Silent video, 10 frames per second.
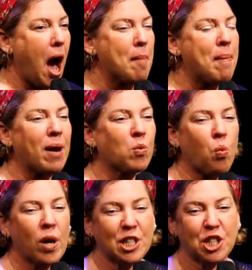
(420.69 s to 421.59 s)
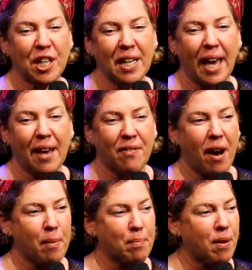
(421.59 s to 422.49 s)
about what she gave
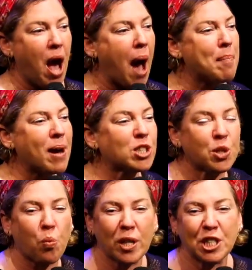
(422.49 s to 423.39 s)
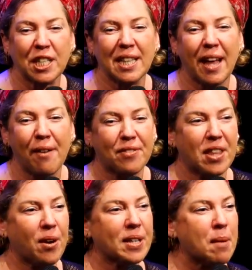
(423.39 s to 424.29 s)
up, about what she left
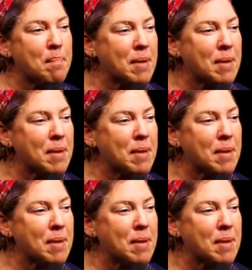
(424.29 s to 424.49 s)
there in the